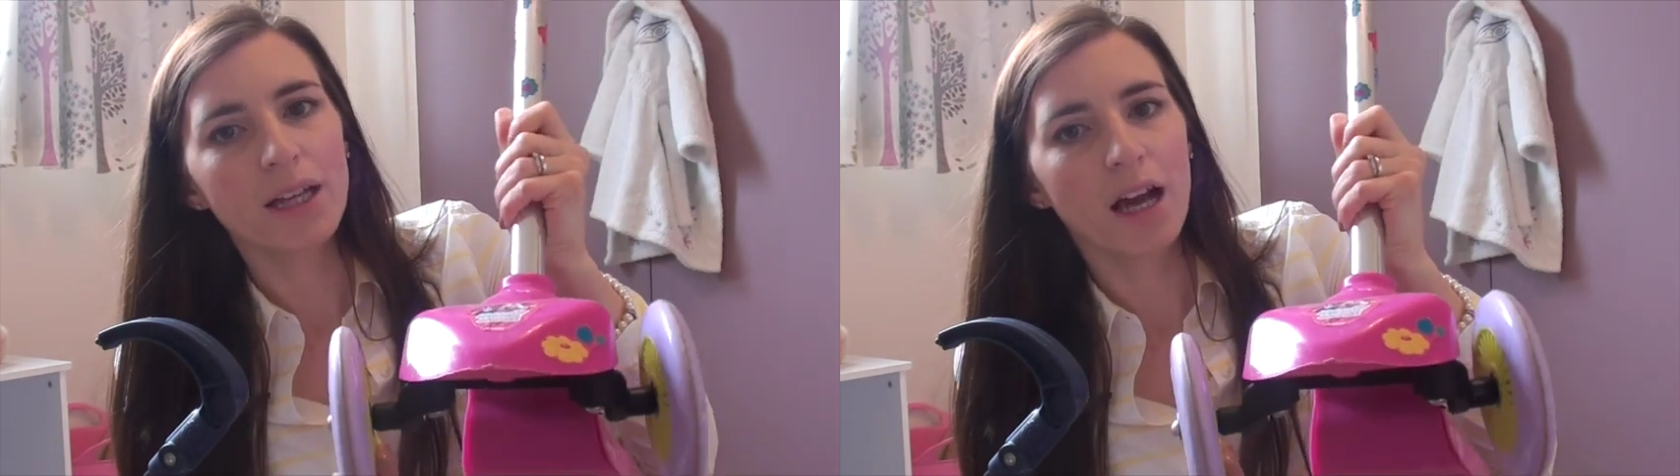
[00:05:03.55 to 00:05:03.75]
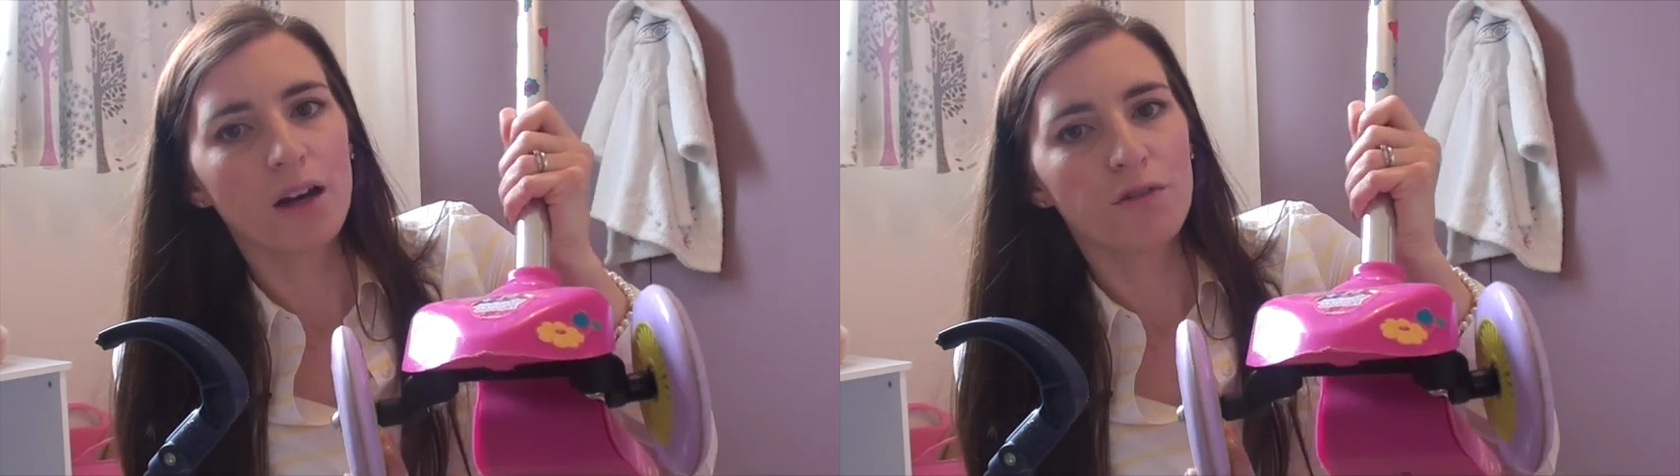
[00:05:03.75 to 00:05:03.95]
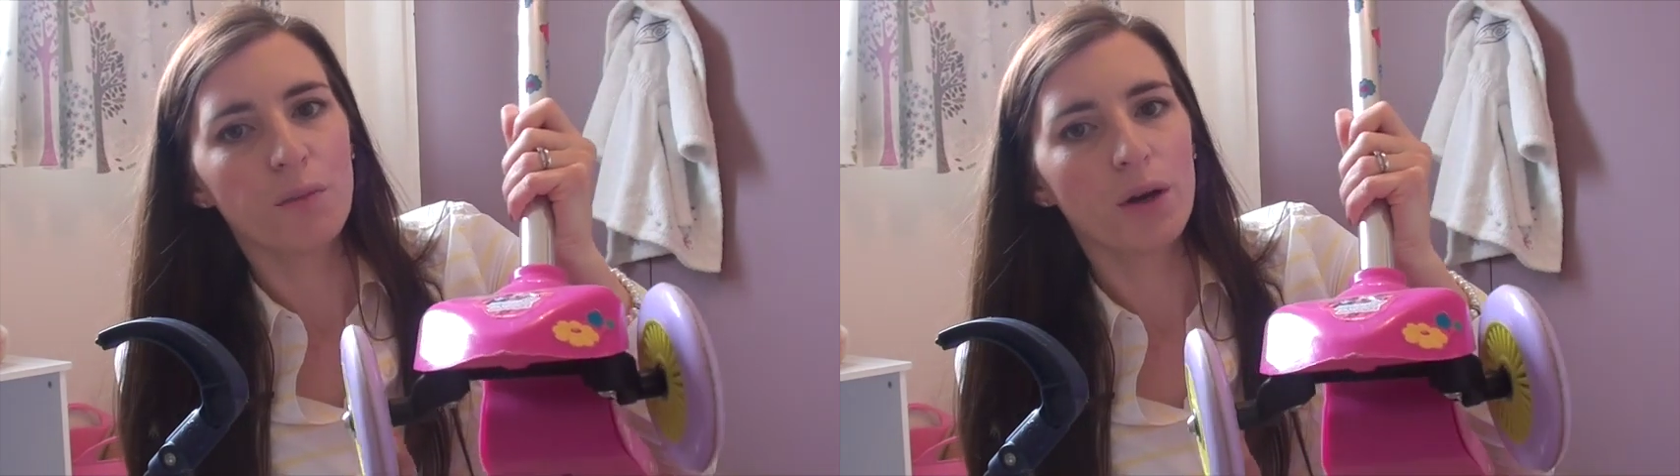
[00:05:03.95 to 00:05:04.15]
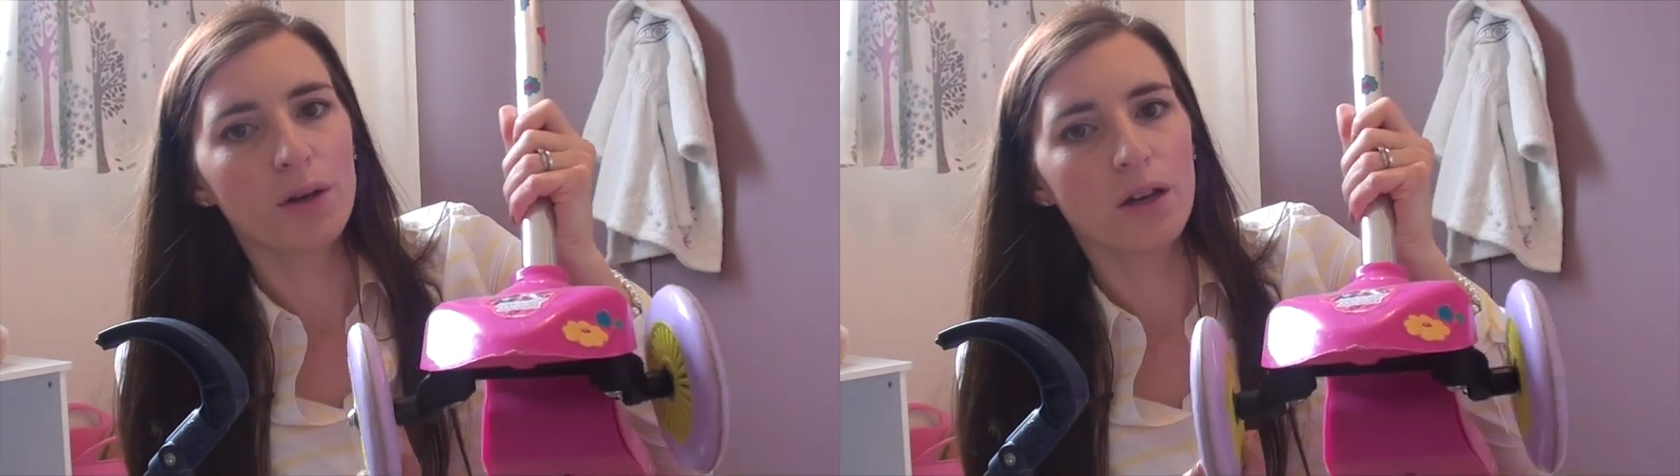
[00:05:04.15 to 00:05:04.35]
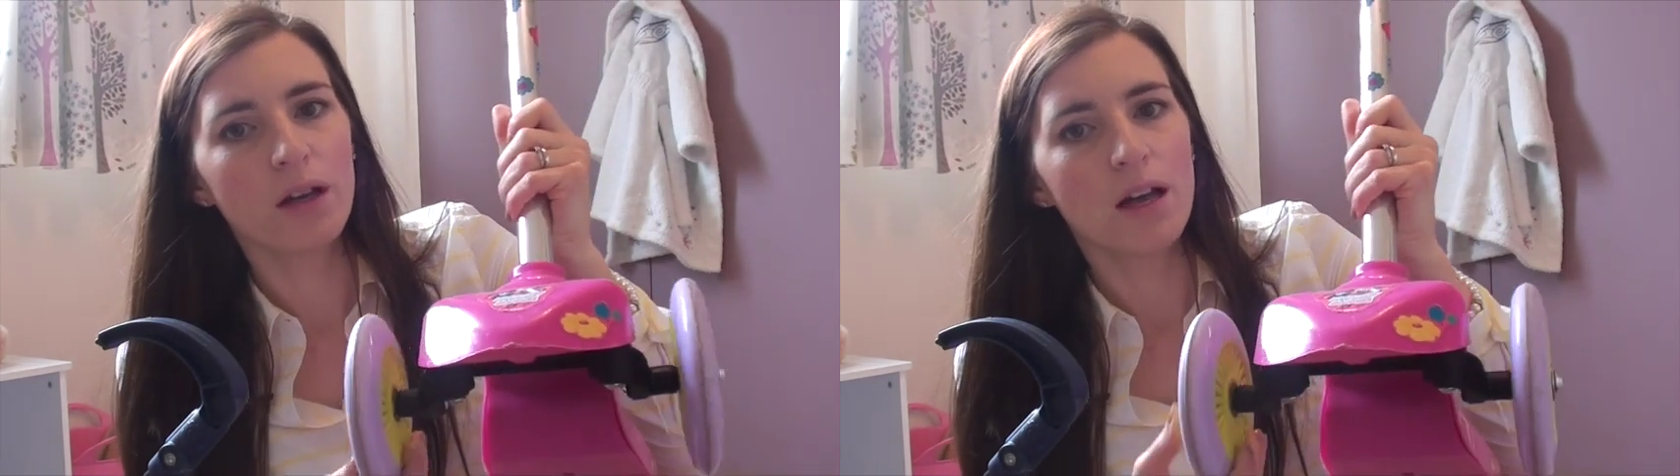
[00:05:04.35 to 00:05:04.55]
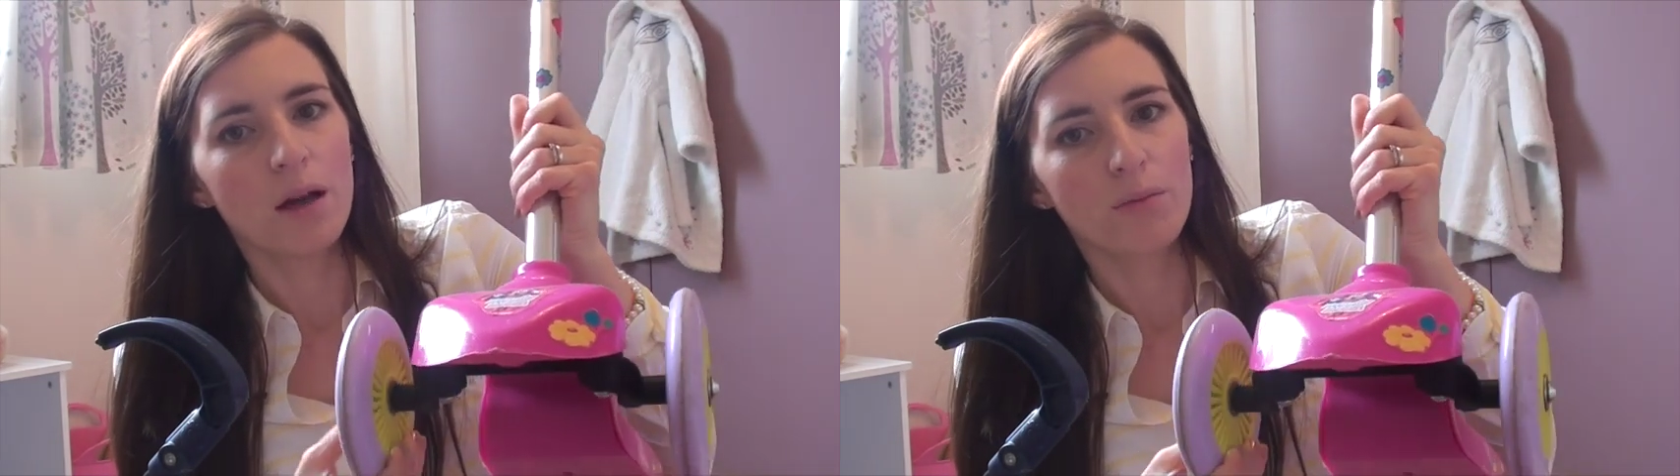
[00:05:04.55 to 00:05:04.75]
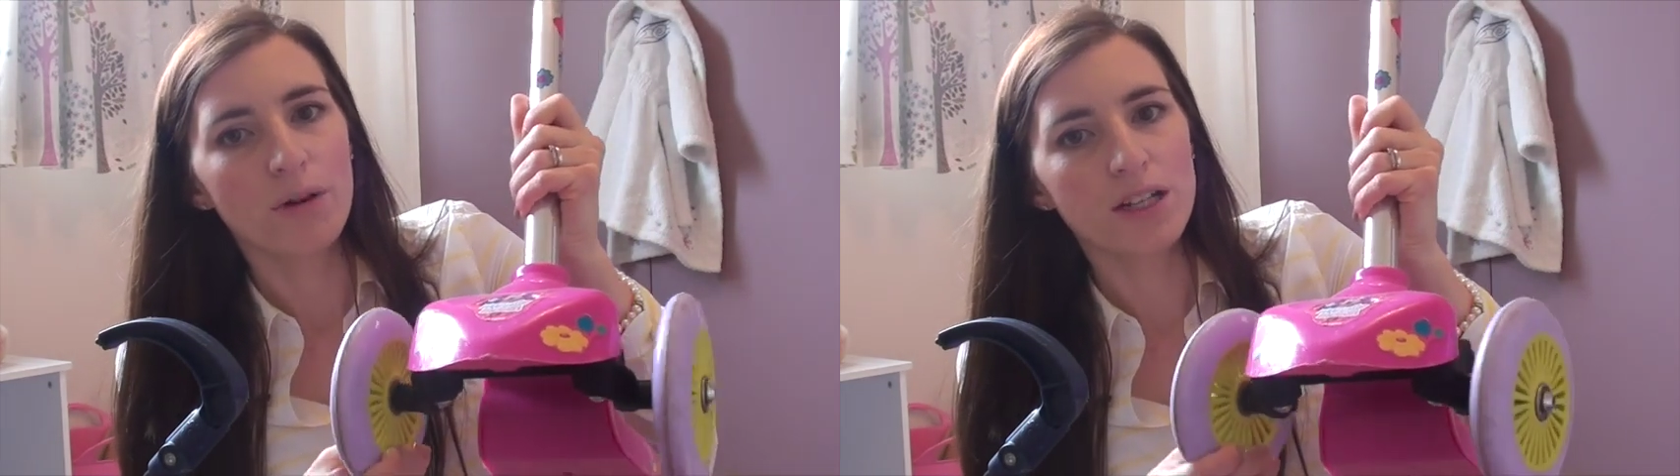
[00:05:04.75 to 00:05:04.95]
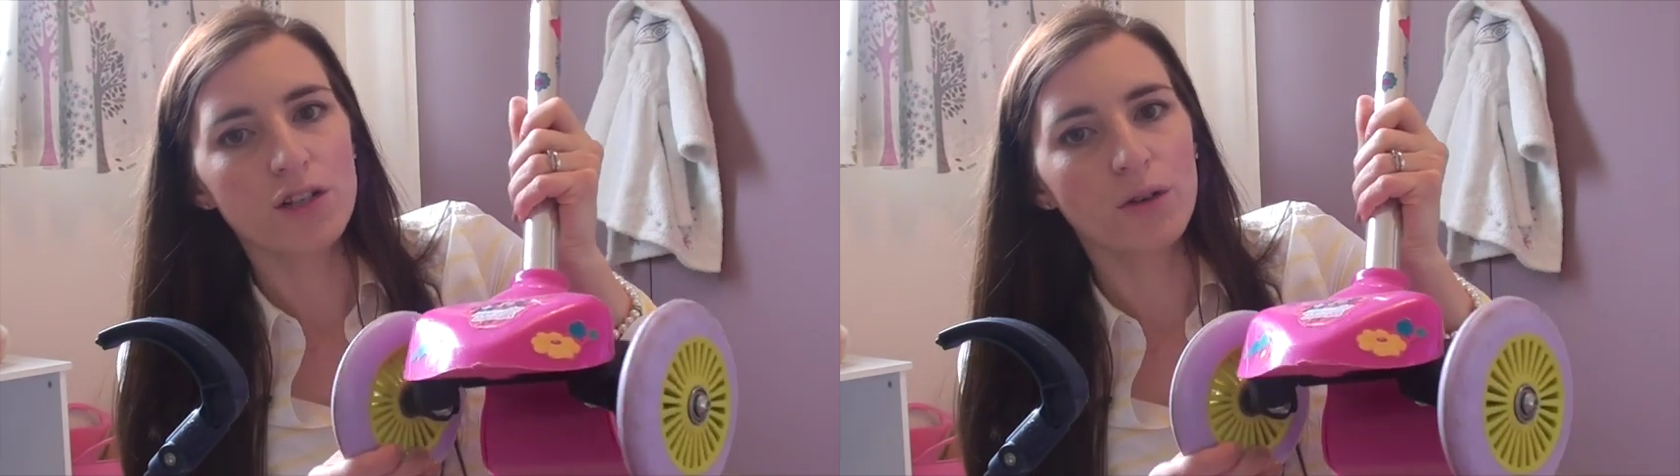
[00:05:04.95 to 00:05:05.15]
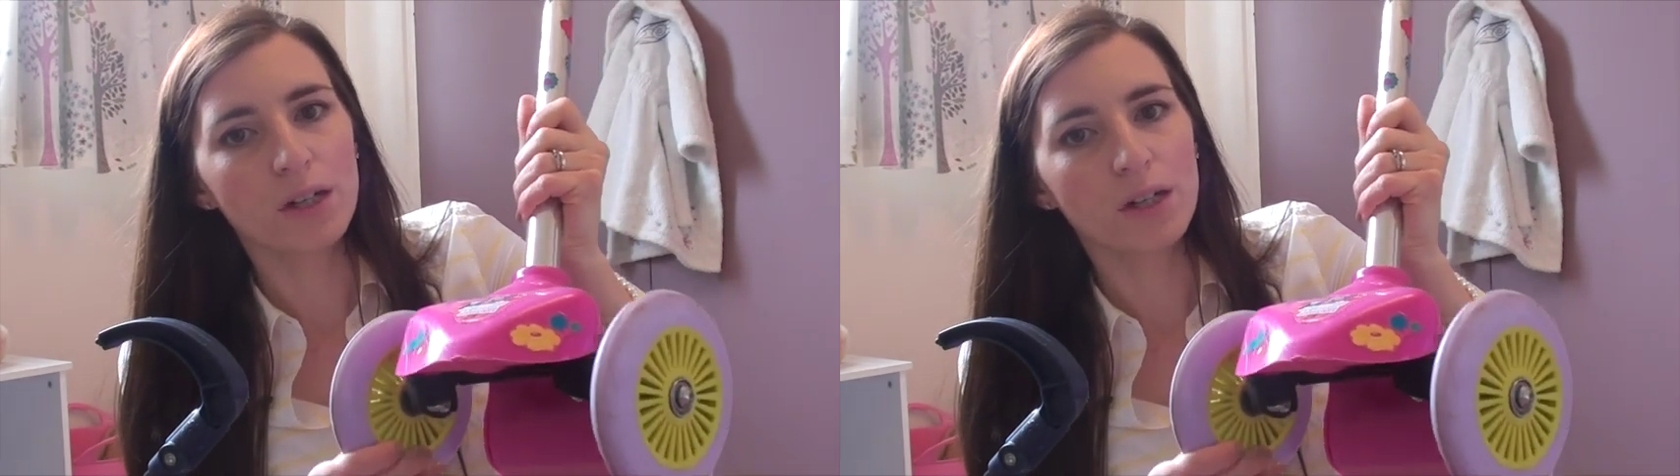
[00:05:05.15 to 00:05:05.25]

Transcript: they kind of put pressure